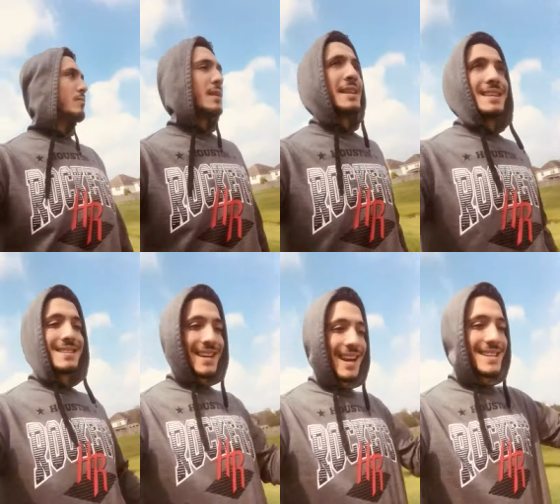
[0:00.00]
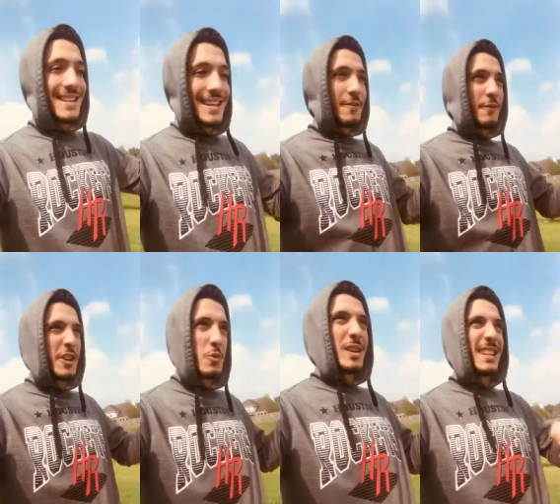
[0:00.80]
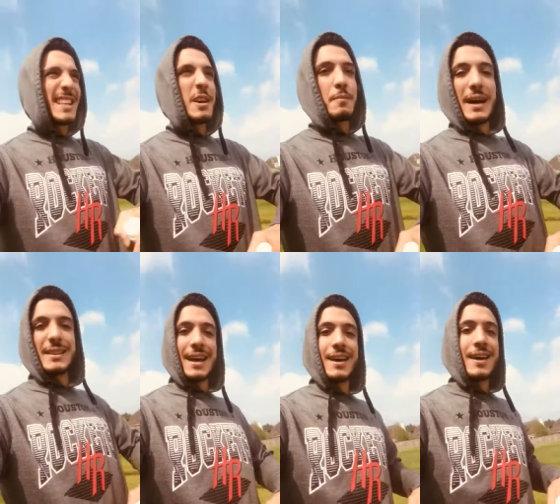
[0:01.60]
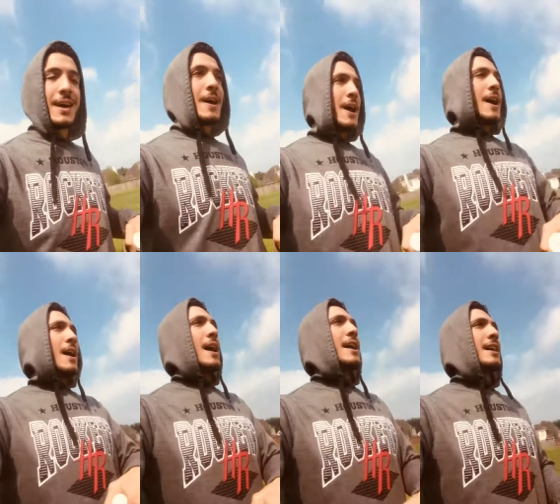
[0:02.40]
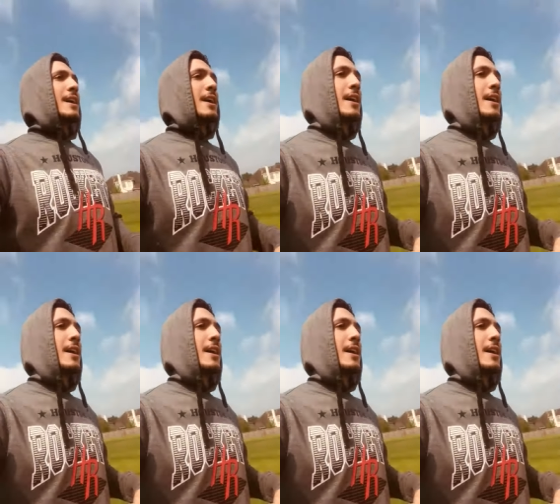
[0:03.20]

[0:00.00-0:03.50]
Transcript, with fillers: And this today's the day for you to really think about that, all right?